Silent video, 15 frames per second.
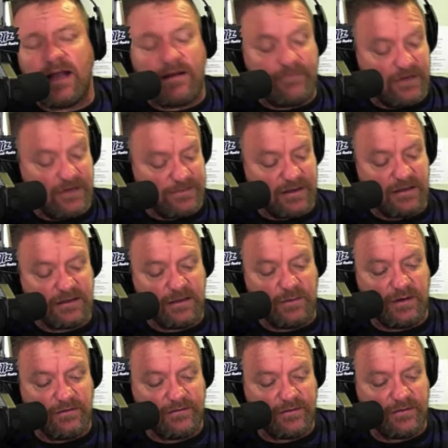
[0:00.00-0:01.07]
very average
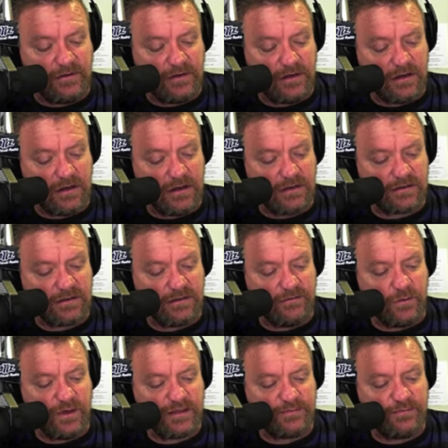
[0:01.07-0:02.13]
penalty win for
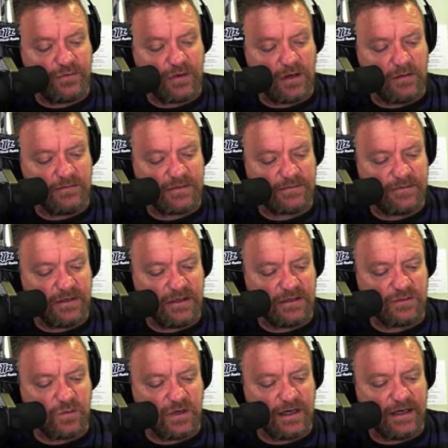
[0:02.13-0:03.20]
Arsenal over West Brom.
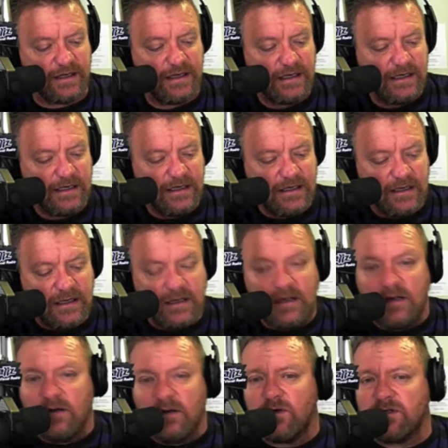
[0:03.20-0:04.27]
Spurs won.
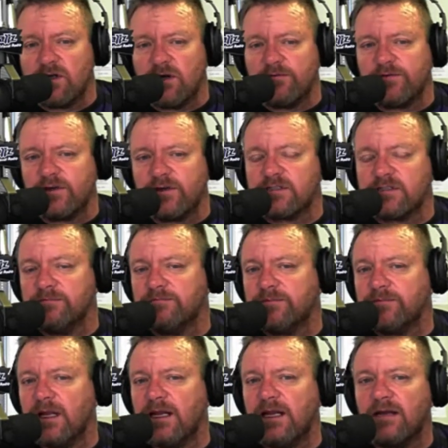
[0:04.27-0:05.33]
What you got for us
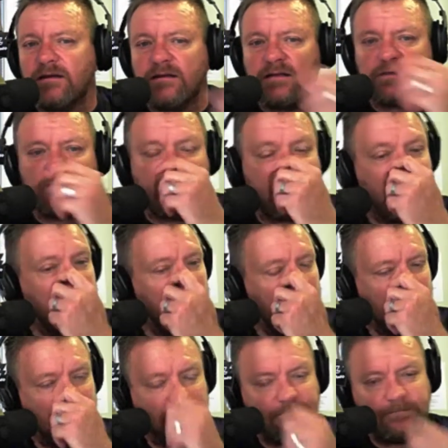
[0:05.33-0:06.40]
in England this weekend?
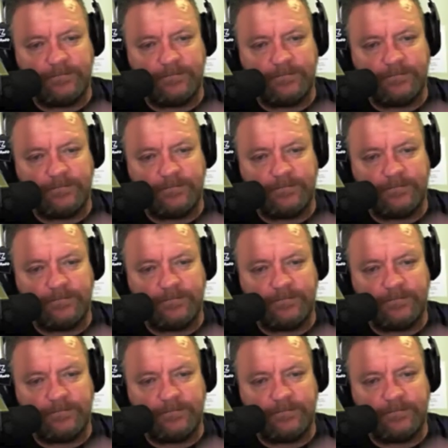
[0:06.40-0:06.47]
